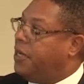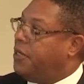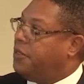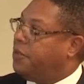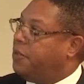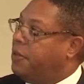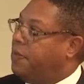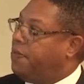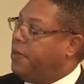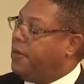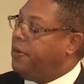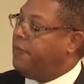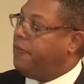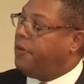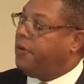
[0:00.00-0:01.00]
So the
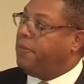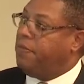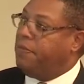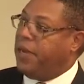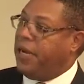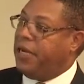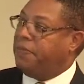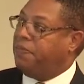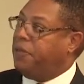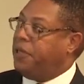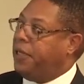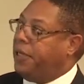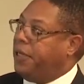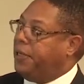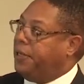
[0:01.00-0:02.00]
dependent variable might
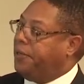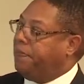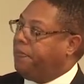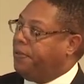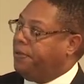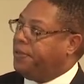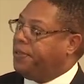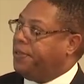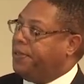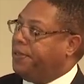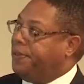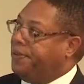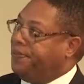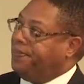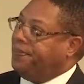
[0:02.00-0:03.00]
be the
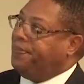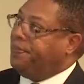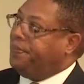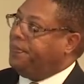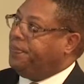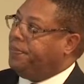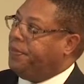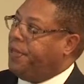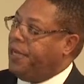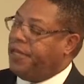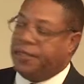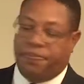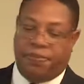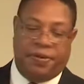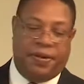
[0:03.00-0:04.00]
person
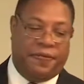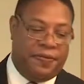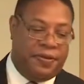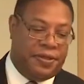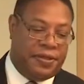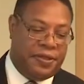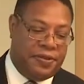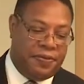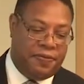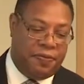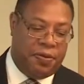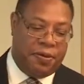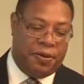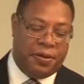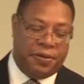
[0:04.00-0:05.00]
has a preference
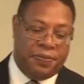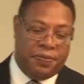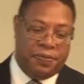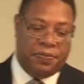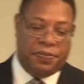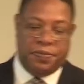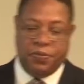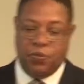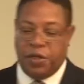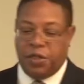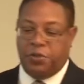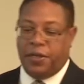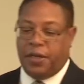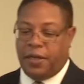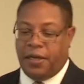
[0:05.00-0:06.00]
for one
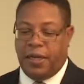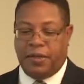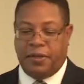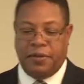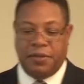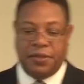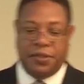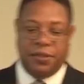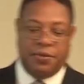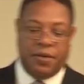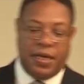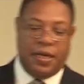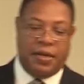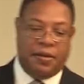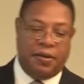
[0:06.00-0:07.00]
drink or the other. And so
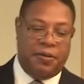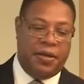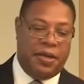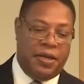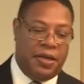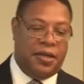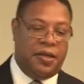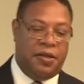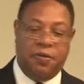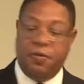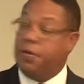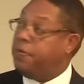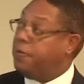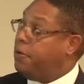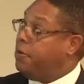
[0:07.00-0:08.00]
now
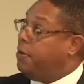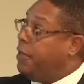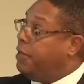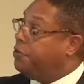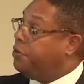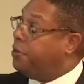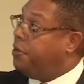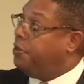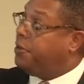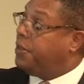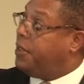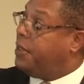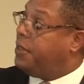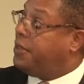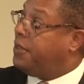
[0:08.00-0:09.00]
you're
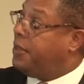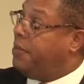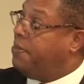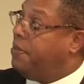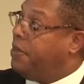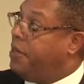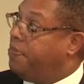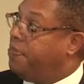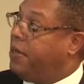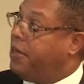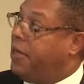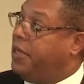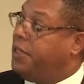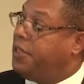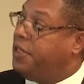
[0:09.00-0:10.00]
introducing some
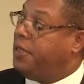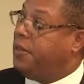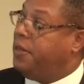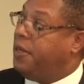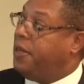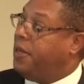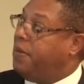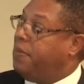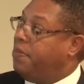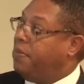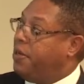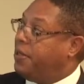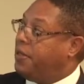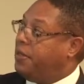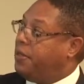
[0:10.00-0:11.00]
manipulation,
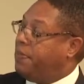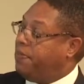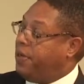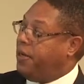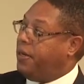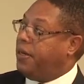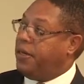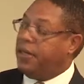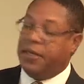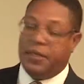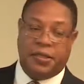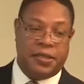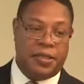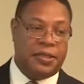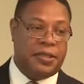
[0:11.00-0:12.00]
but the dependent
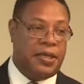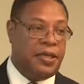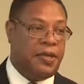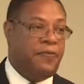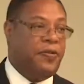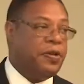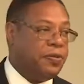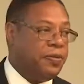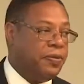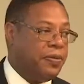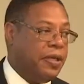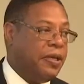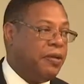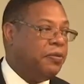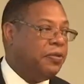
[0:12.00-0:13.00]
is the individual.
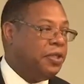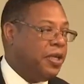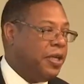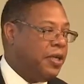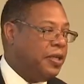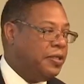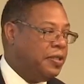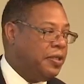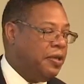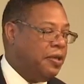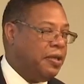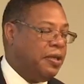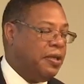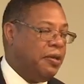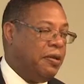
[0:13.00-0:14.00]
They don't change
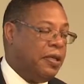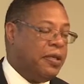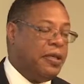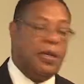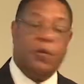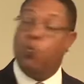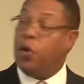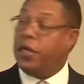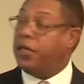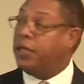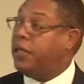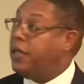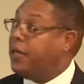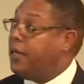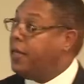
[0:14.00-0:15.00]
other than what
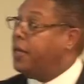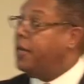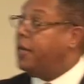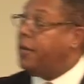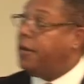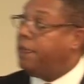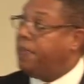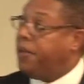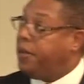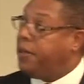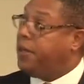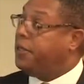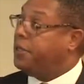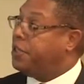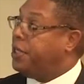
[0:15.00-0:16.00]
their
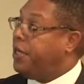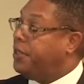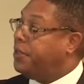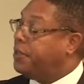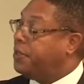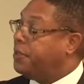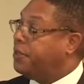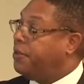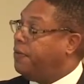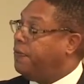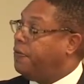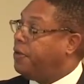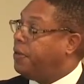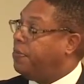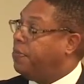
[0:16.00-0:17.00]
opinion changes and so
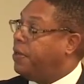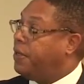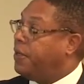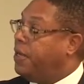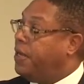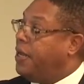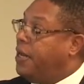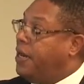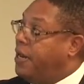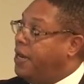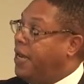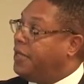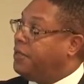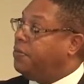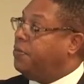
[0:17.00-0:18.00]
forth. But
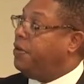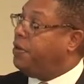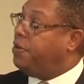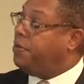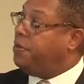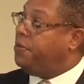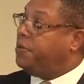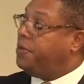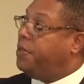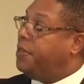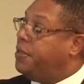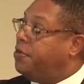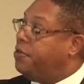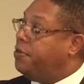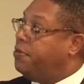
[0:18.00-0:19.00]
that's where you're
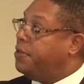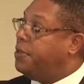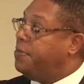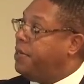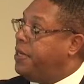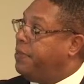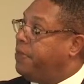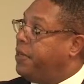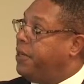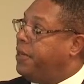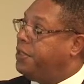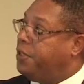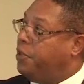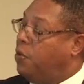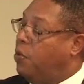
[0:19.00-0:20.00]
using
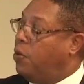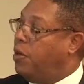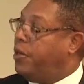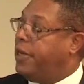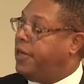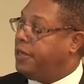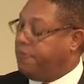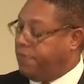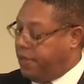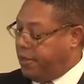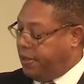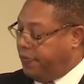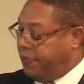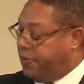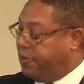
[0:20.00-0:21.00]
manipulation on that
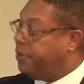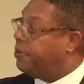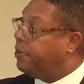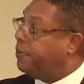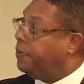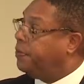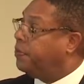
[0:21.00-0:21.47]
dependent variable.